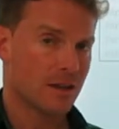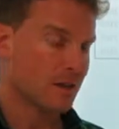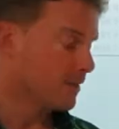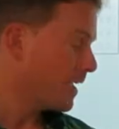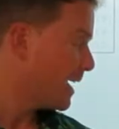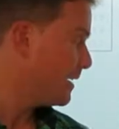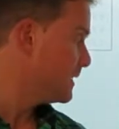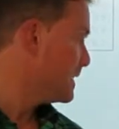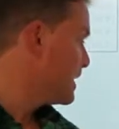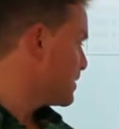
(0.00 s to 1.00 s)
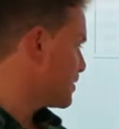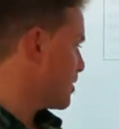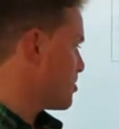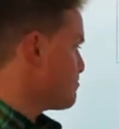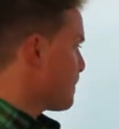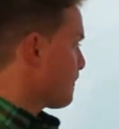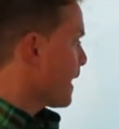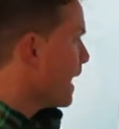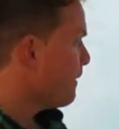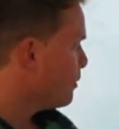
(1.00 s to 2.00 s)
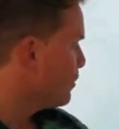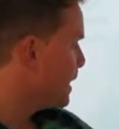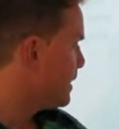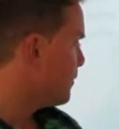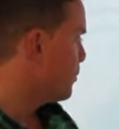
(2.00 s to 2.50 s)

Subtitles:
okay? So, have a read of